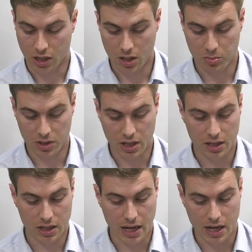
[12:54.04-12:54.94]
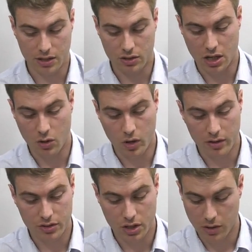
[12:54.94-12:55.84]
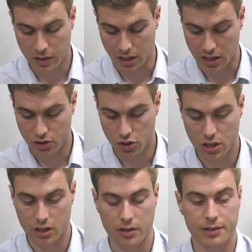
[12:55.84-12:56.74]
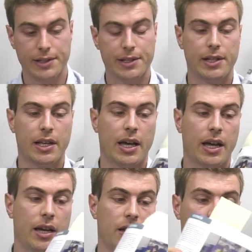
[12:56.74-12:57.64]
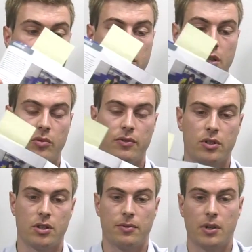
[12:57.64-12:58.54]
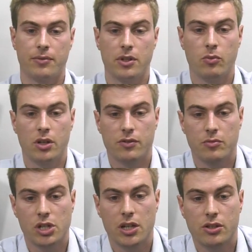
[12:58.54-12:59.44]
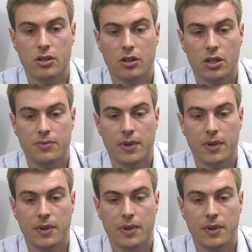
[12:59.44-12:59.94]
company and where it's going in China. So we've got a few words from Jason on his